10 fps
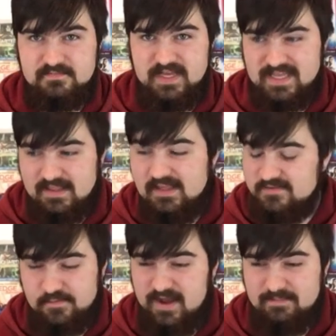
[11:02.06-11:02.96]
like at
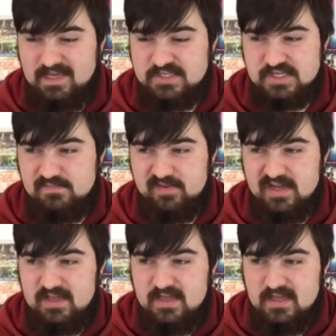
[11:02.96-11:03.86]
least for animation,
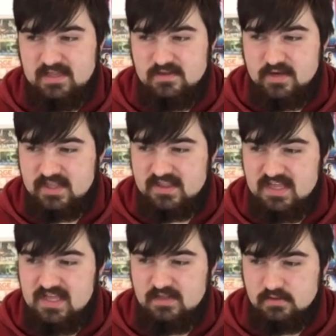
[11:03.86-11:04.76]
but you could
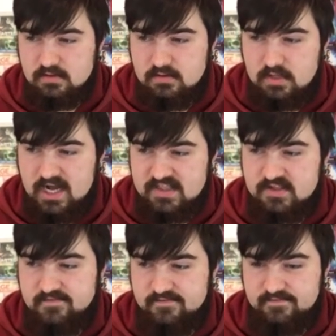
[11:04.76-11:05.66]
see lots
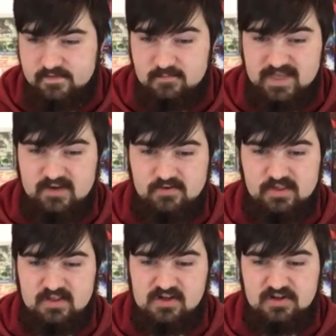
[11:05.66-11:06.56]
of
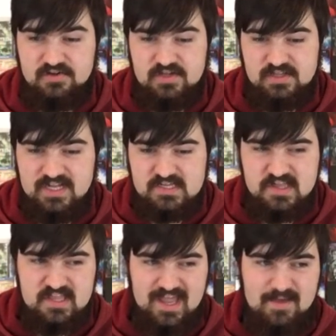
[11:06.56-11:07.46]
filmmakers and all, not
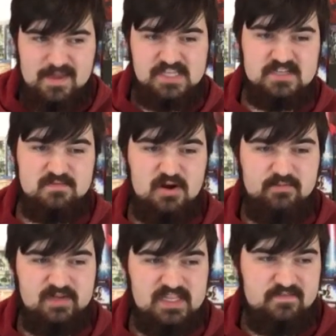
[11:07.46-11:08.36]
just in the animation
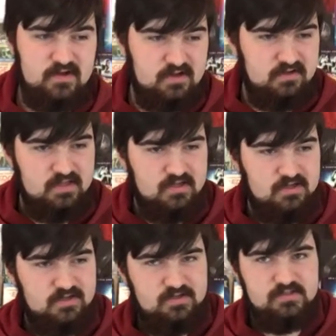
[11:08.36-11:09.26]
department, but they've all
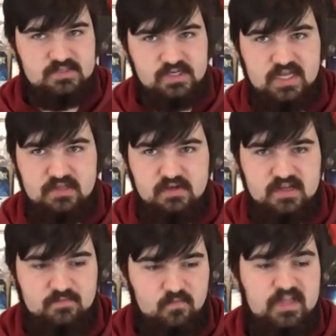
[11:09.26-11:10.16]
took a
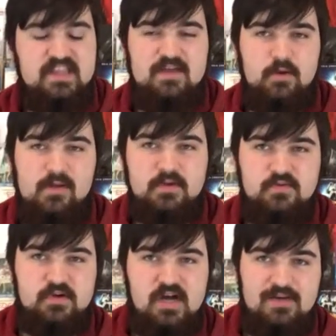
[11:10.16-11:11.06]
look on what they were able
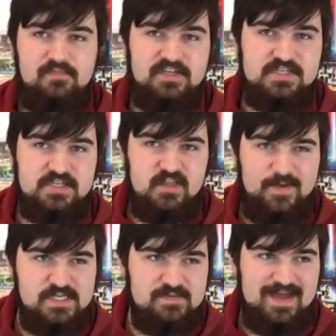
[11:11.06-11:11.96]
to accomplish,
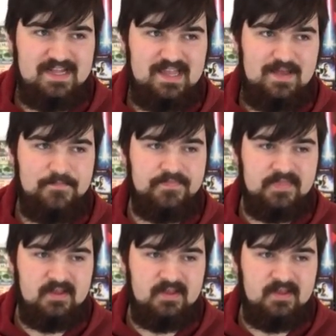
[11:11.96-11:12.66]
especially back then.